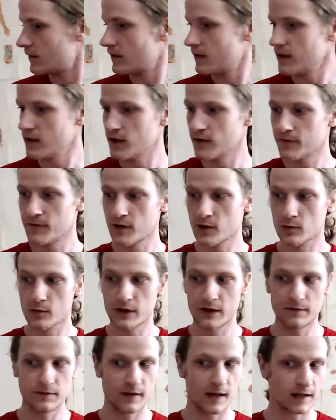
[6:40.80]
If your
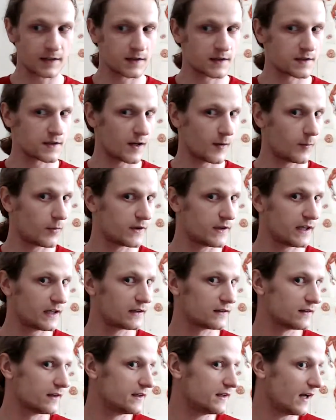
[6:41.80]
reflexes are
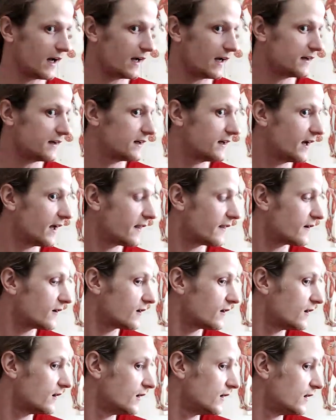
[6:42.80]
particularly tied together,
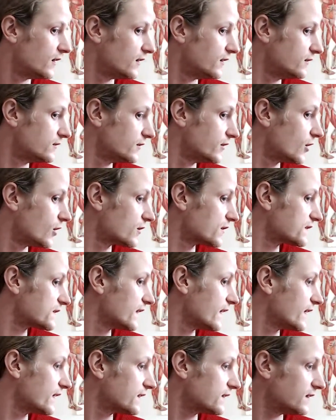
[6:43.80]
you'll notice
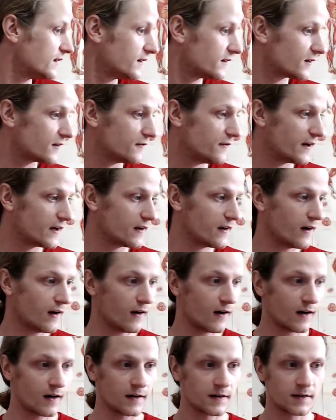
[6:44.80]
that it's either very
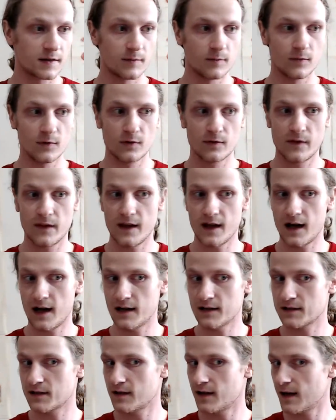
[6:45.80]
hard to move the
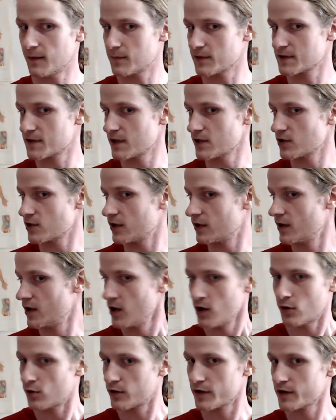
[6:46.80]
eyes in opposition
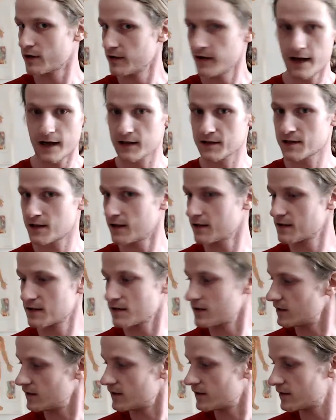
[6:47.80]
or your neck
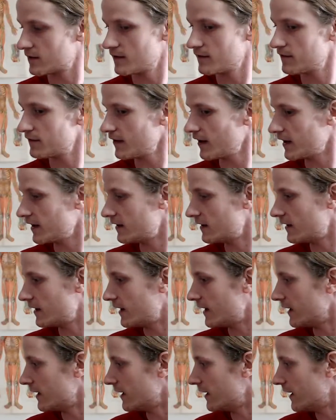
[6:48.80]
starts to fight
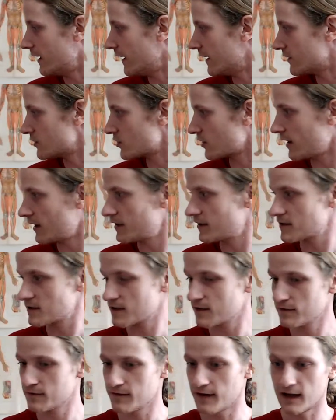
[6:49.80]
and tries
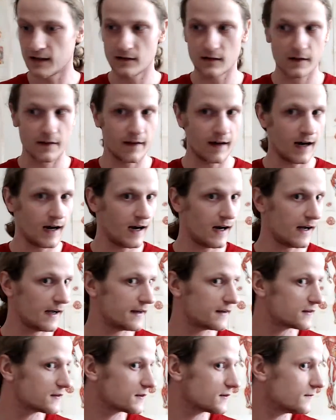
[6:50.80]
to follow the
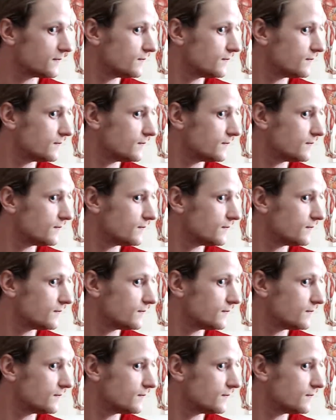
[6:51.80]
eyes.